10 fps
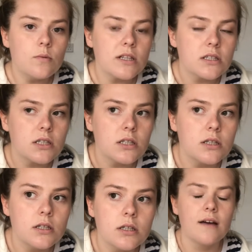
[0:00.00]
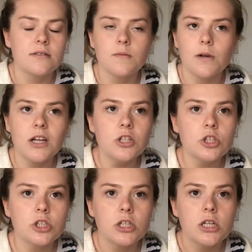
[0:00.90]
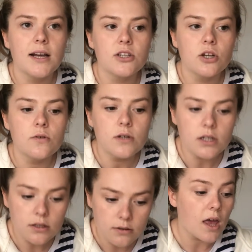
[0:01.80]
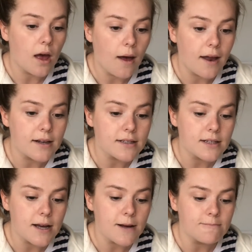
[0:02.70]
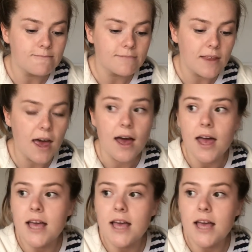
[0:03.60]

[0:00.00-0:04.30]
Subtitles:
Went to have some lunch, had a donut, and yeah.